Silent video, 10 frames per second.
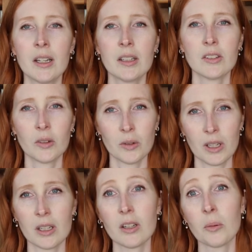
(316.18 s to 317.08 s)
so
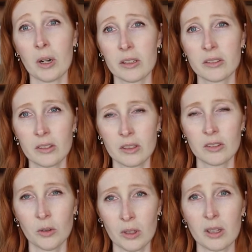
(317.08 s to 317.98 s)
that
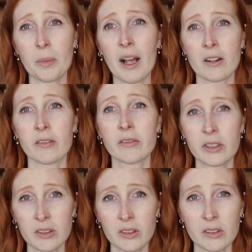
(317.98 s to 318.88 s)
the pattern
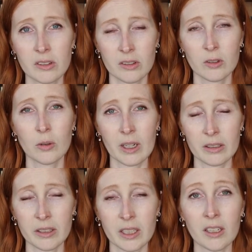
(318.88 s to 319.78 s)
fits
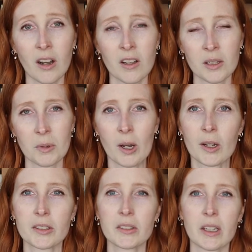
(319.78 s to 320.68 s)
correctly on the
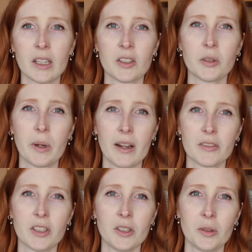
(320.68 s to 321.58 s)
box, and you have
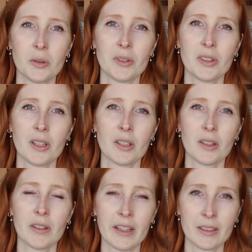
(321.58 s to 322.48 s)
to use the
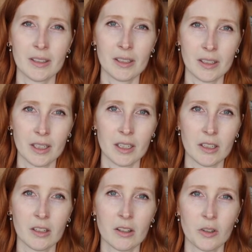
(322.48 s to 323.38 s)
Legacy
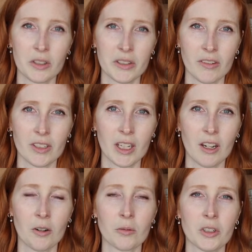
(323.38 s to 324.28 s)
Linen 37
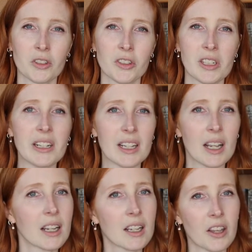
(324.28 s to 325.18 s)
count Russian tea
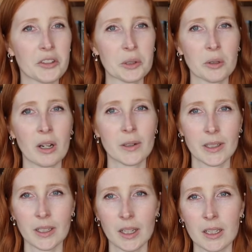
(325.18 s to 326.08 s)
cake as your ground.
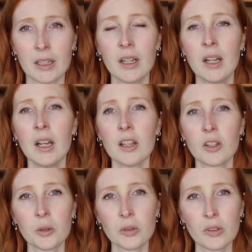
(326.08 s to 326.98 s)
Again,
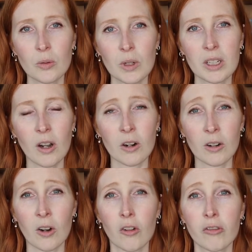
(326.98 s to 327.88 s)
those three are
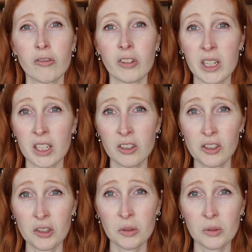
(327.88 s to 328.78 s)
all fit
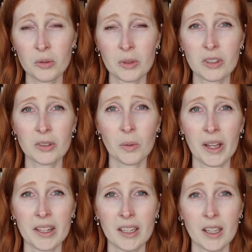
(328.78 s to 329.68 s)
issues, which is why
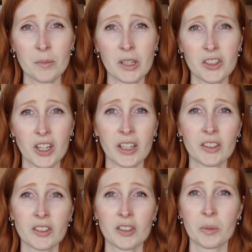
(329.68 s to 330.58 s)
they can't be
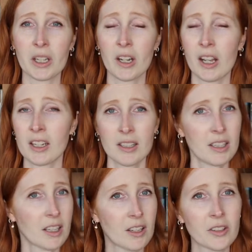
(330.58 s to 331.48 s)
changed, but
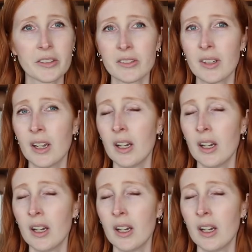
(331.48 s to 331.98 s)
anything else,